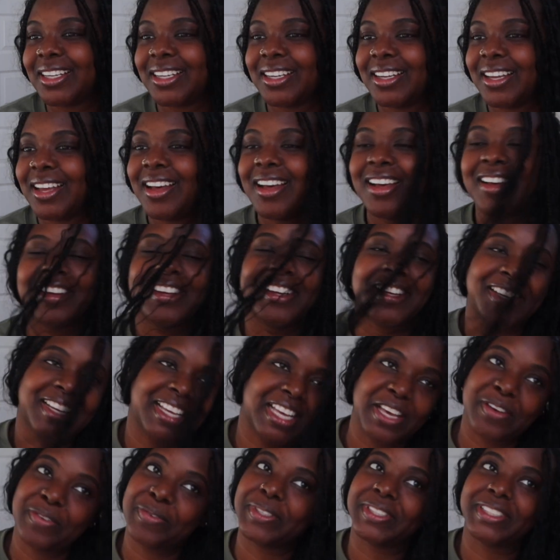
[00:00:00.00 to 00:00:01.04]

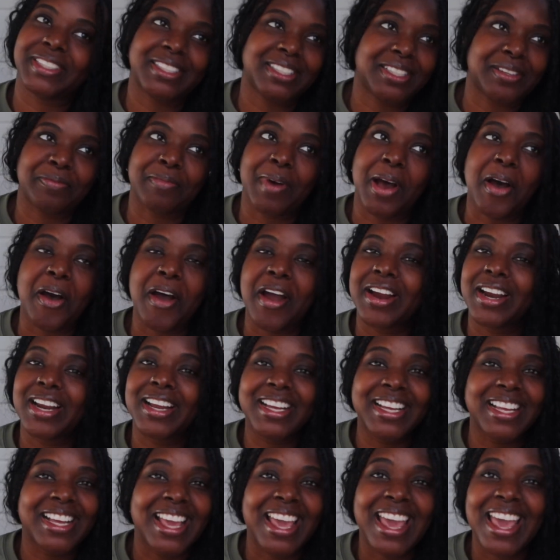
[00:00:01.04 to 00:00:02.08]
my heart
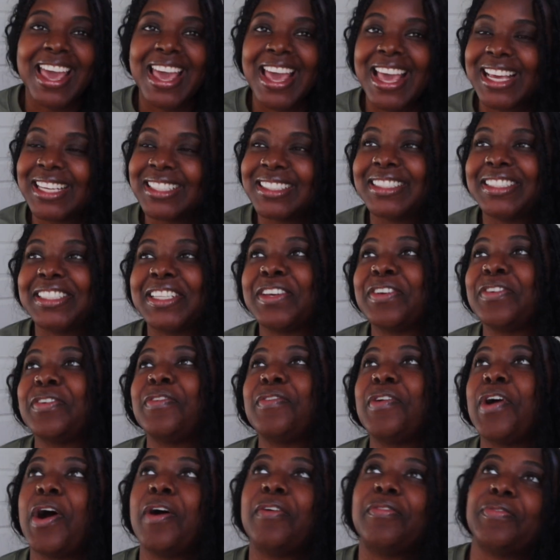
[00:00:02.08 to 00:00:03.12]
is
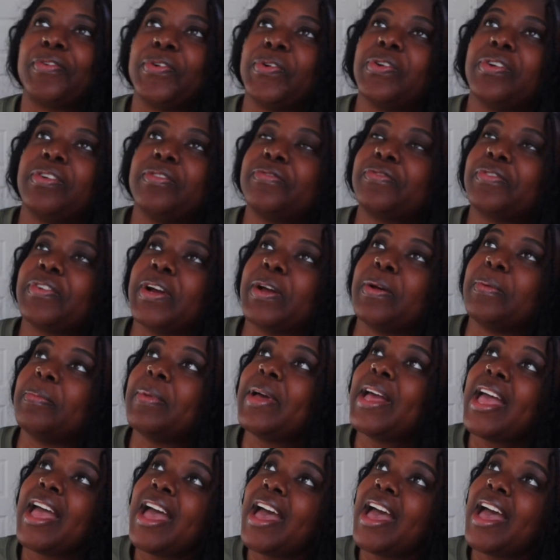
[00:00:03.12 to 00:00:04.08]
still full from